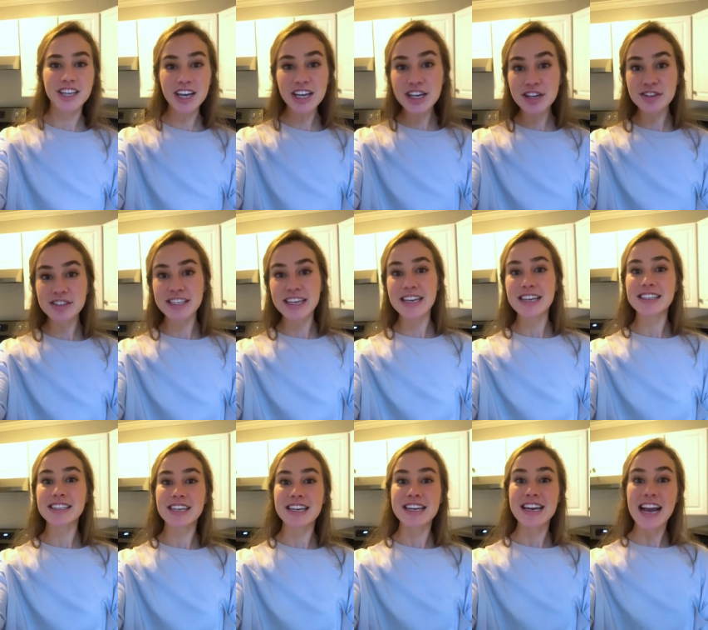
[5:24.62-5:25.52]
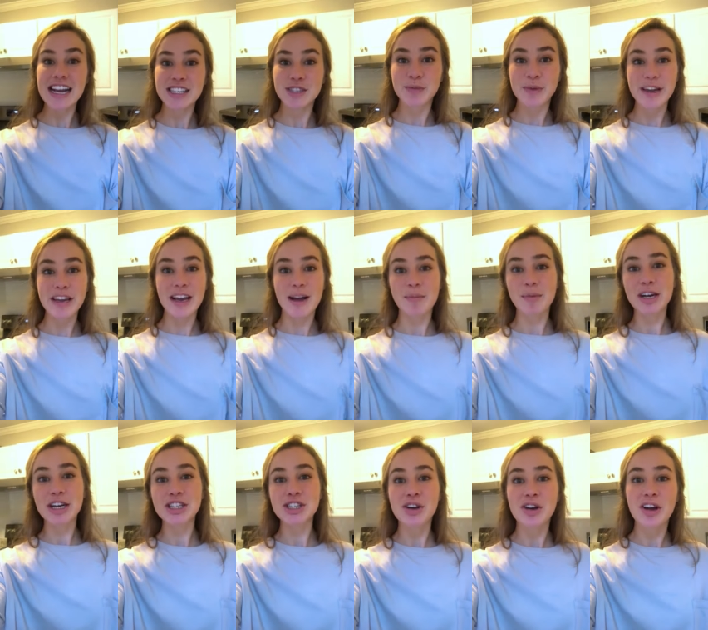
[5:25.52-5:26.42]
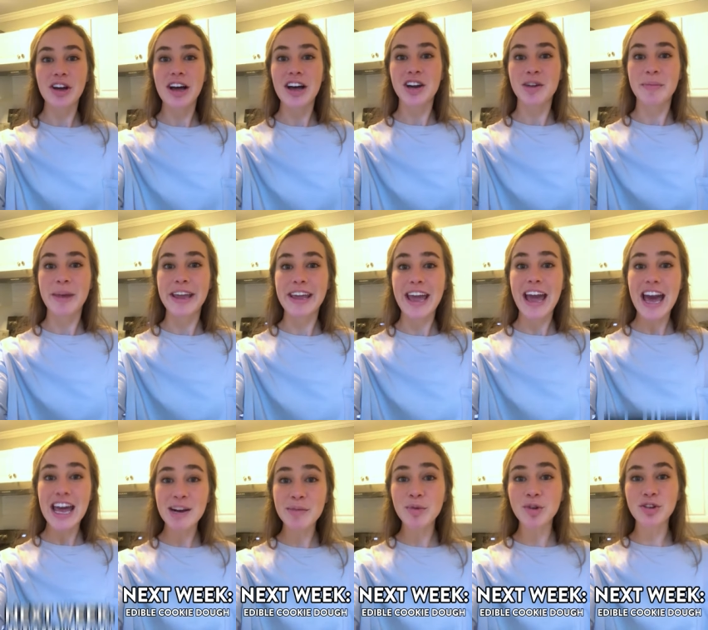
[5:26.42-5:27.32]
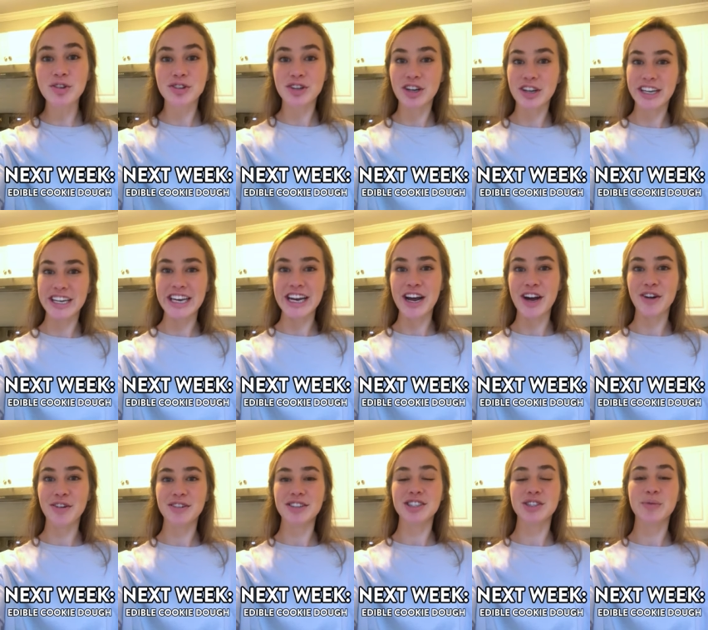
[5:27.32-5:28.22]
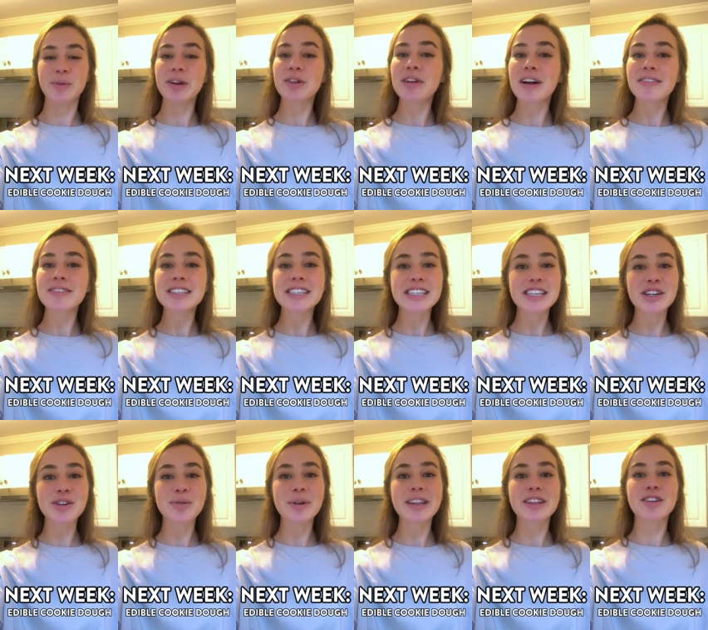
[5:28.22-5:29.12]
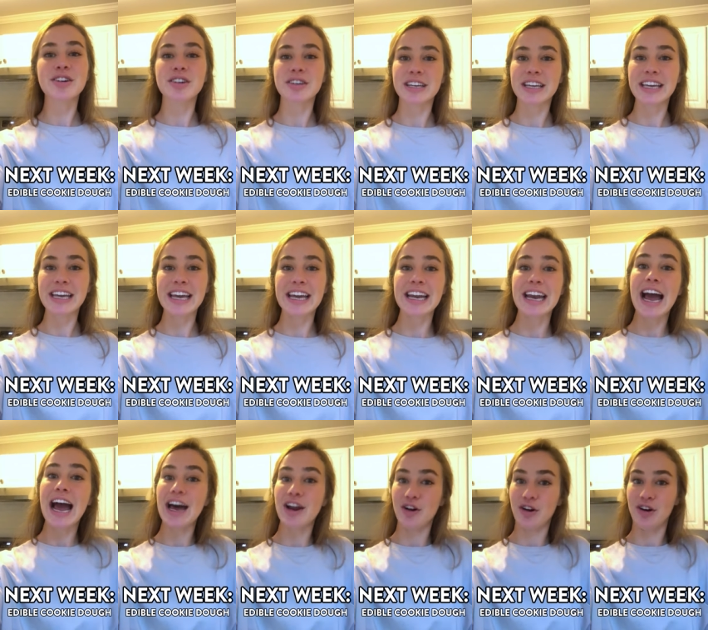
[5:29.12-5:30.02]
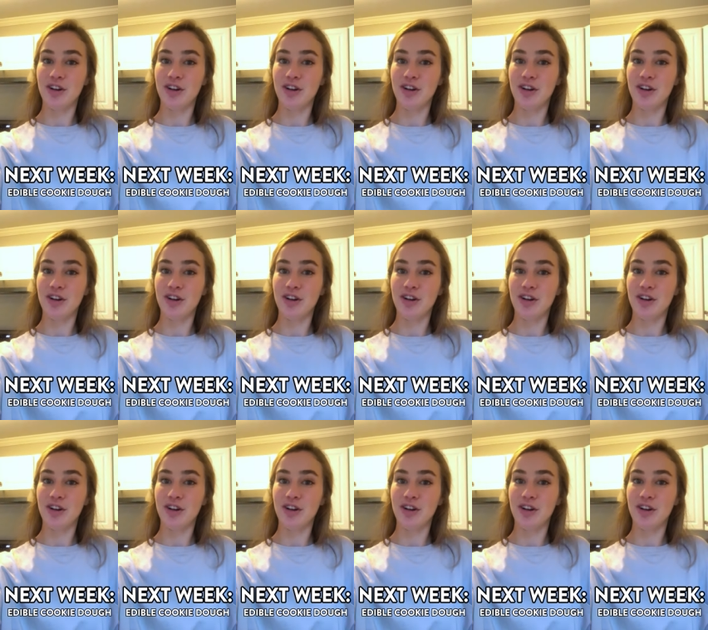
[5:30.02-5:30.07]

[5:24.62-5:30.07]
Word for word: good news is next week I'm gonna show y'all how to make edible cookie dough so we don't have to deal with cooking it at